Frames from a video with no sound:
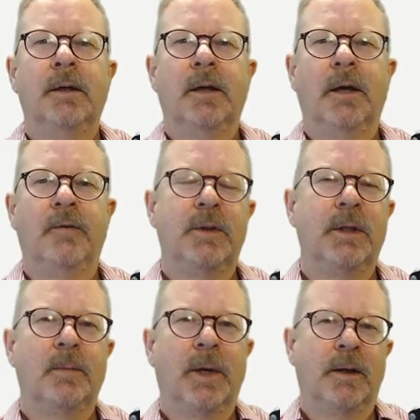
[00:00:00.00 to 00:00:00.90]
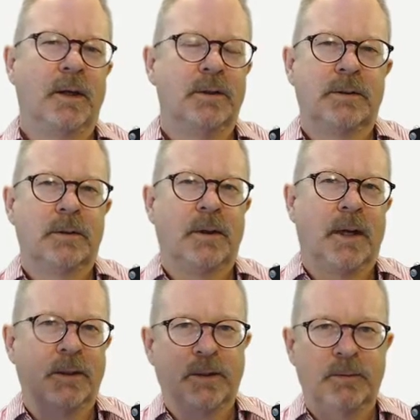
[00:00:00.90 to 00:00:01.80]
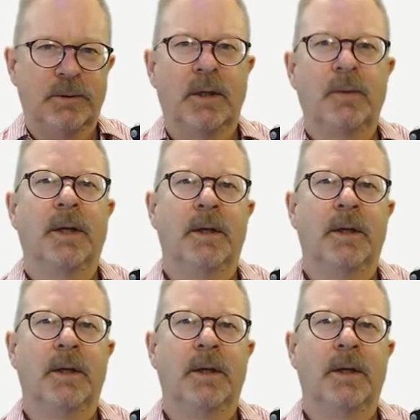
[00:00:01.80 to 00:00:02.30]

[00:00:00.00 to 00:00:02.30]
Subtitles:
If you think about, as I was talking about,